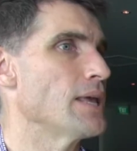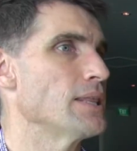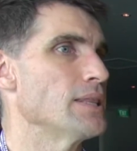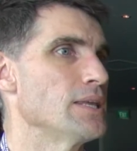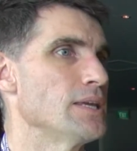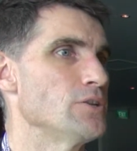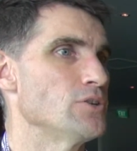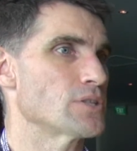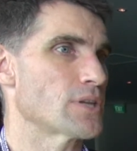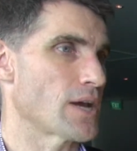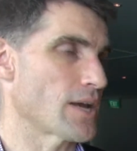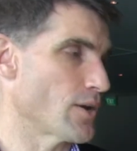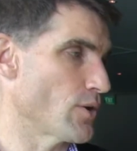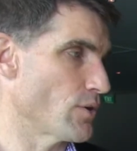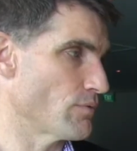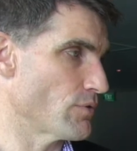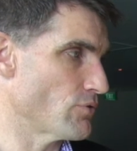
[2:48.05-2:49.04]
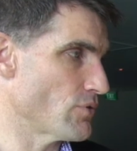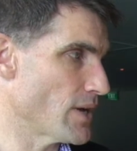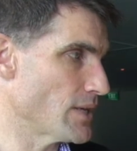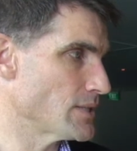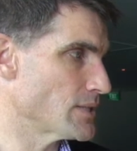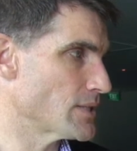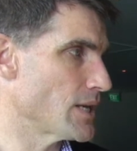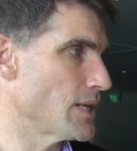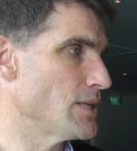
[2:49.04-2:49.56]
and then you start going for
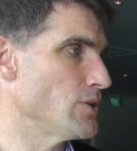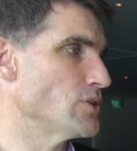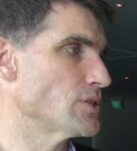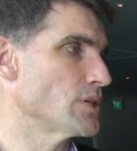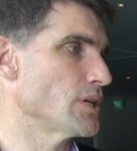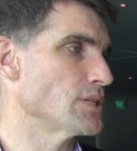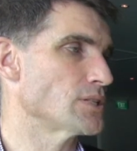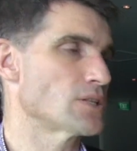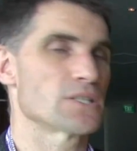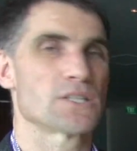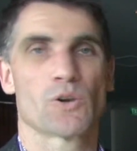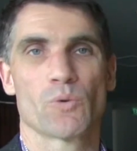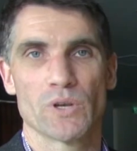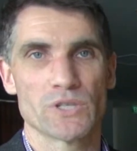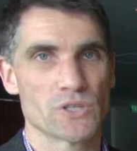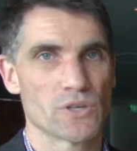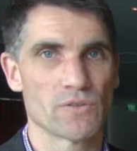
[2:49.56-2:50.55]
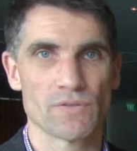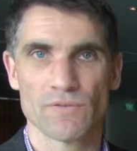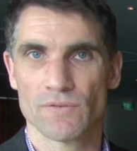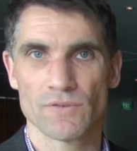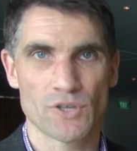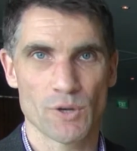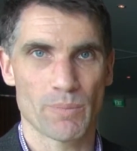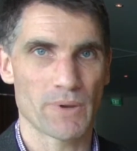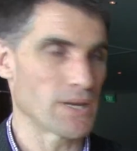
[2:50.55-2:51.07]
runs, and then you see it's just a question of
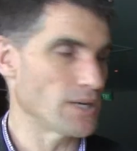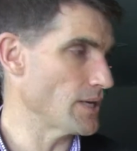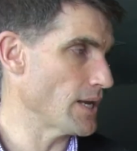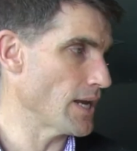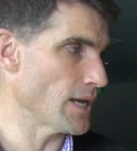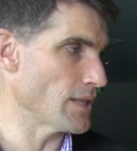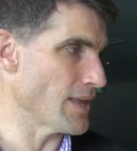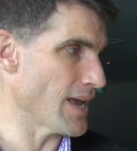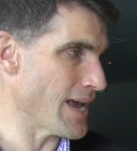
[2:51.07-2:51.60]
chipping it down.